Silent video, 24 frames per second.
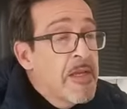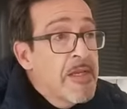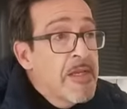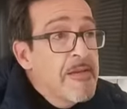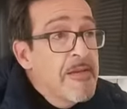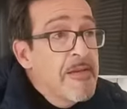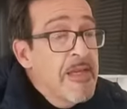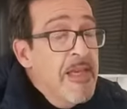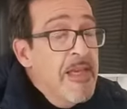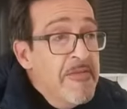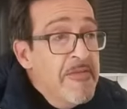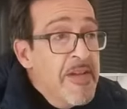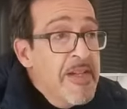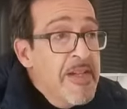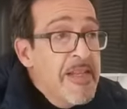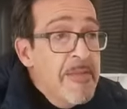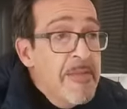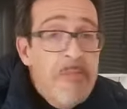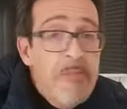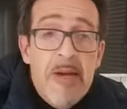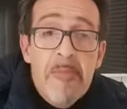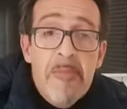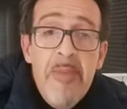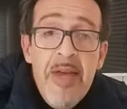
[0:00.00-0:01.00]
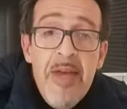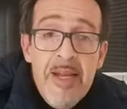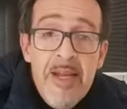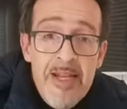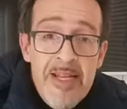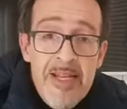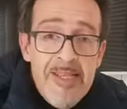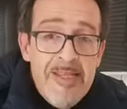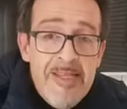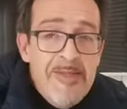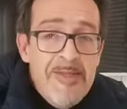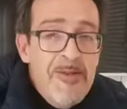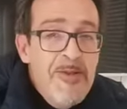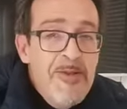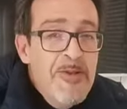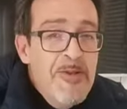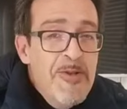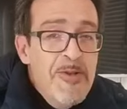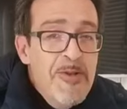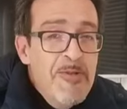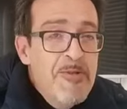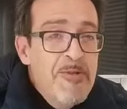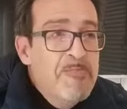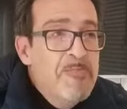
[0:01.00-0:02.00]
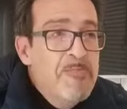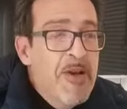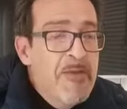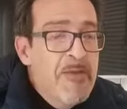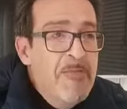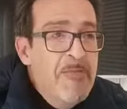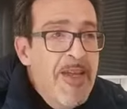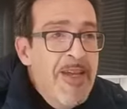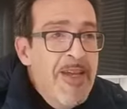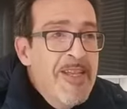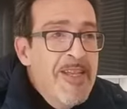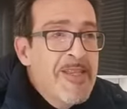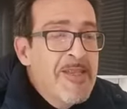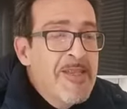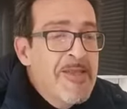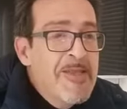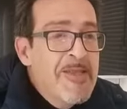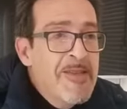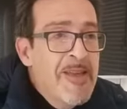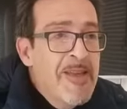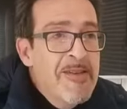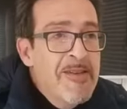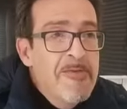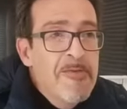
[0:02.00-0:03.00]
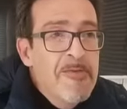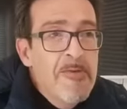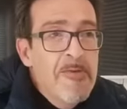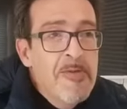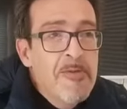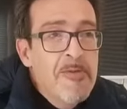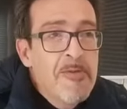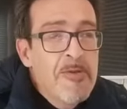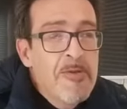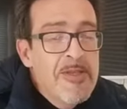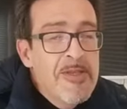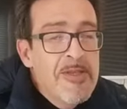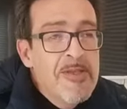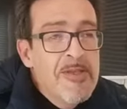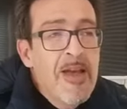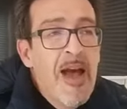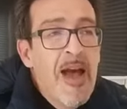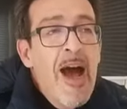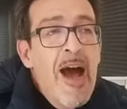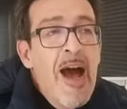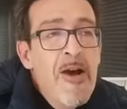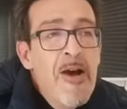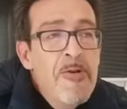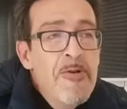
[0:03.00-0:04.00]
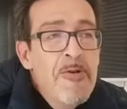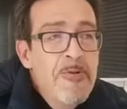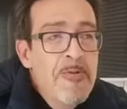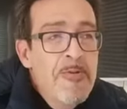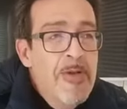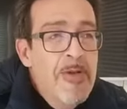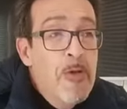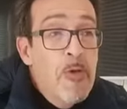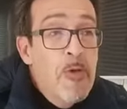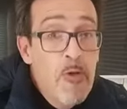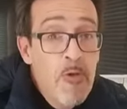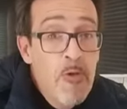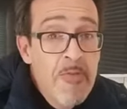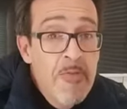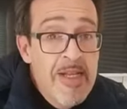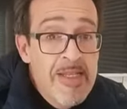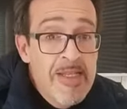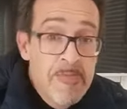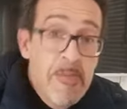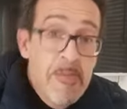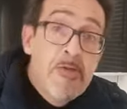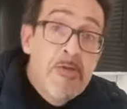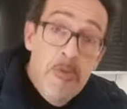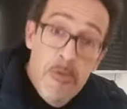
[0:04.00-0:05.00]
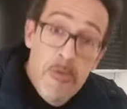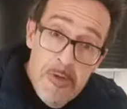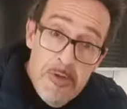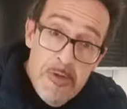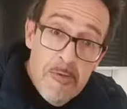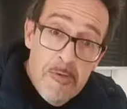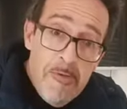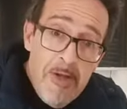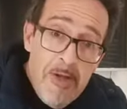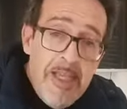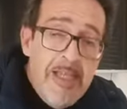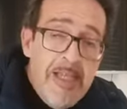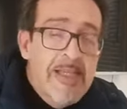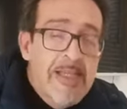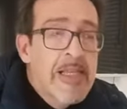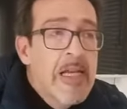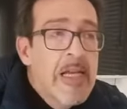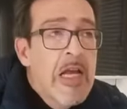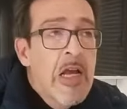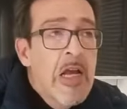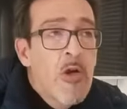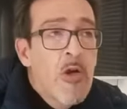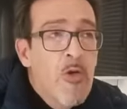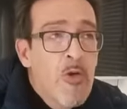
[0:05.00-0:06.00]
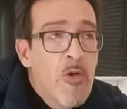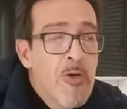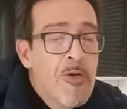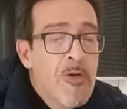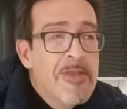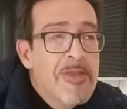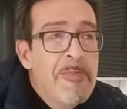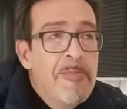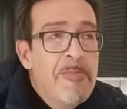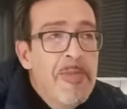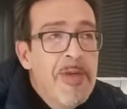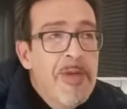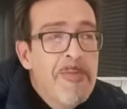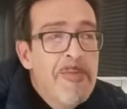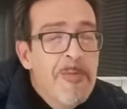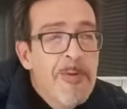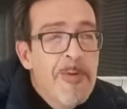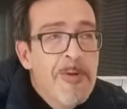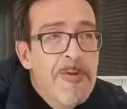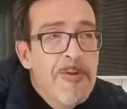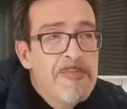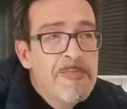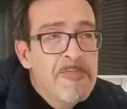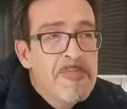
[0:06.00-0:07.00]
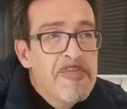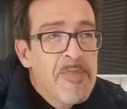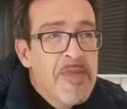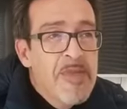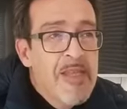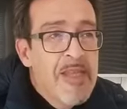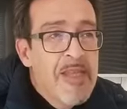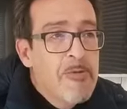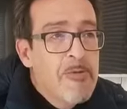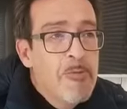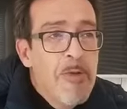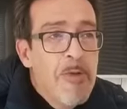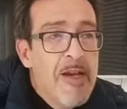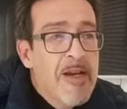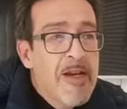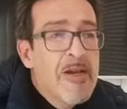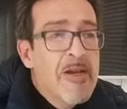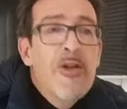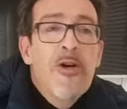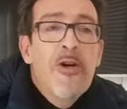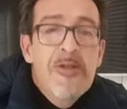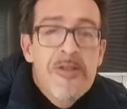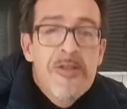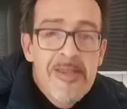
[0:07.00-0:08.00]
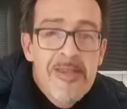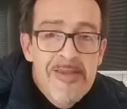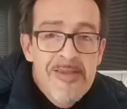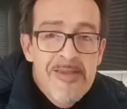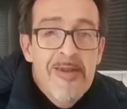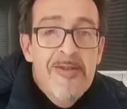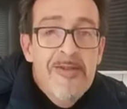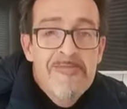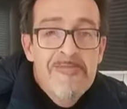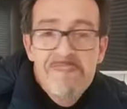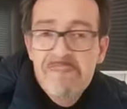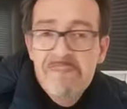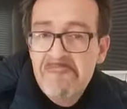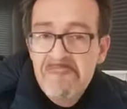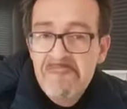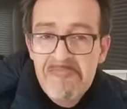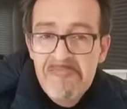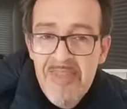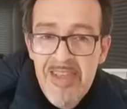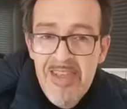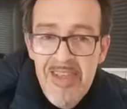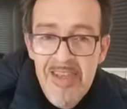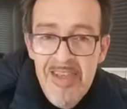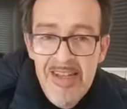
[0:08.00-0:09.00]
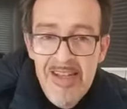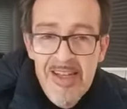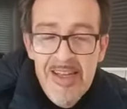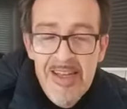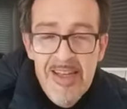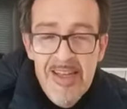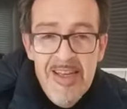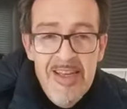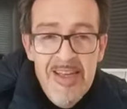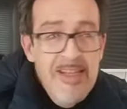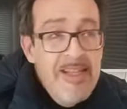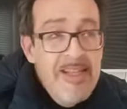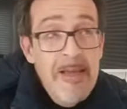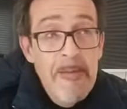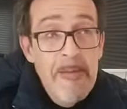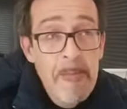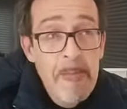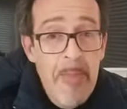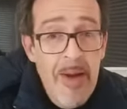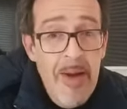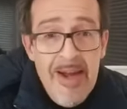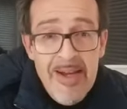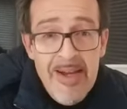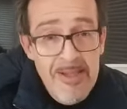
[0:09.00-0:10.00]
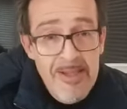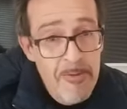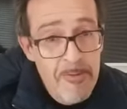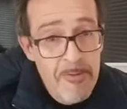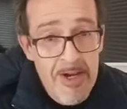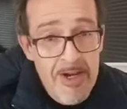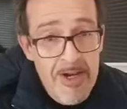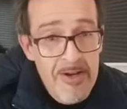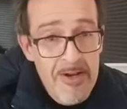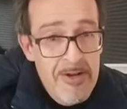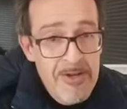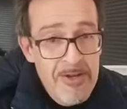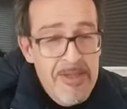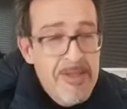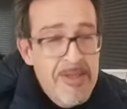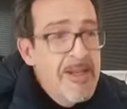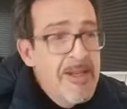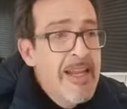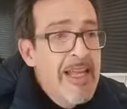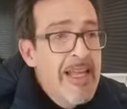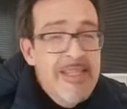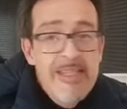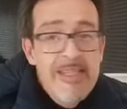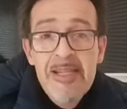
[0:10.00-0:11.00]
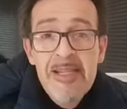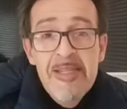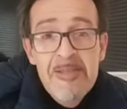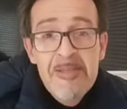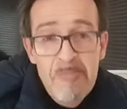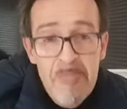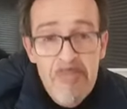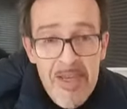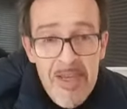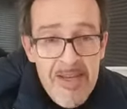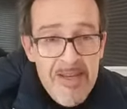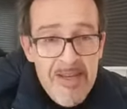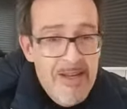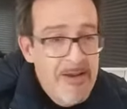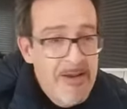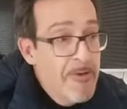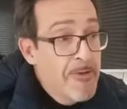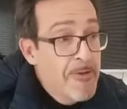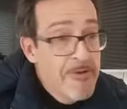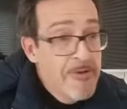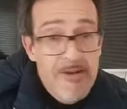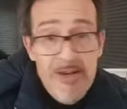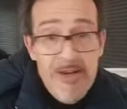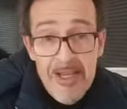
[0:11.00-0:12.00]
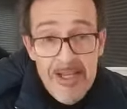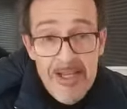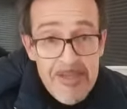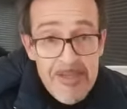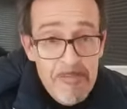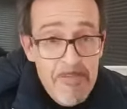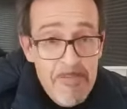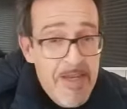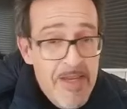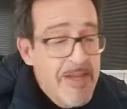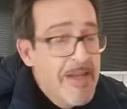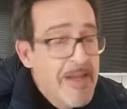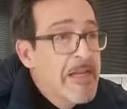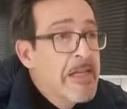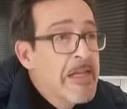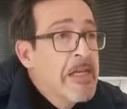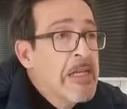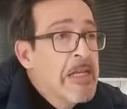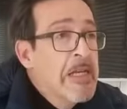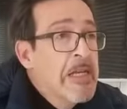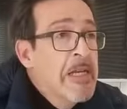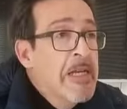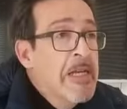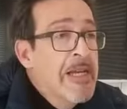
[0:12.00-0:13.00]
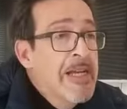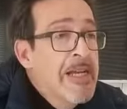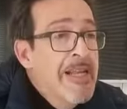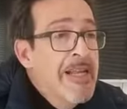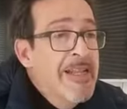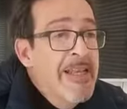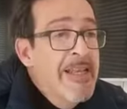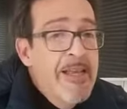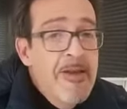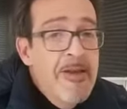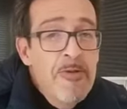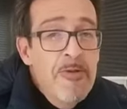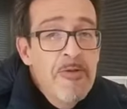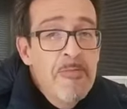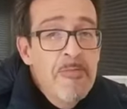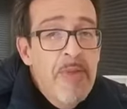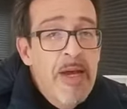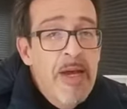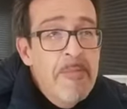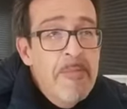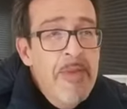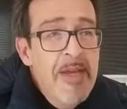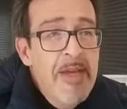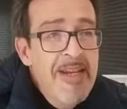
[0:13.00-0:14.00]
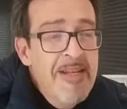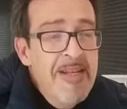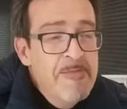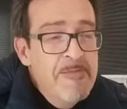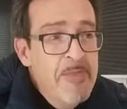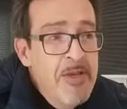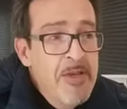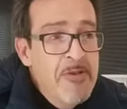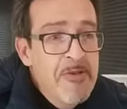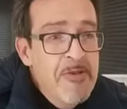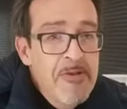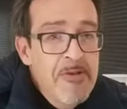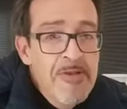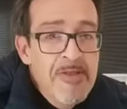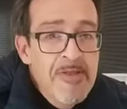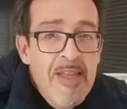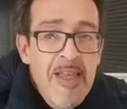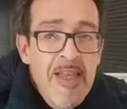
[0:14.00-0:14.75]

Even the barbarians, barbarians was how Romans, but also Greeks, called the people that were not in the empire. They were not Latin speaker or Greek speaker. They called barbarians because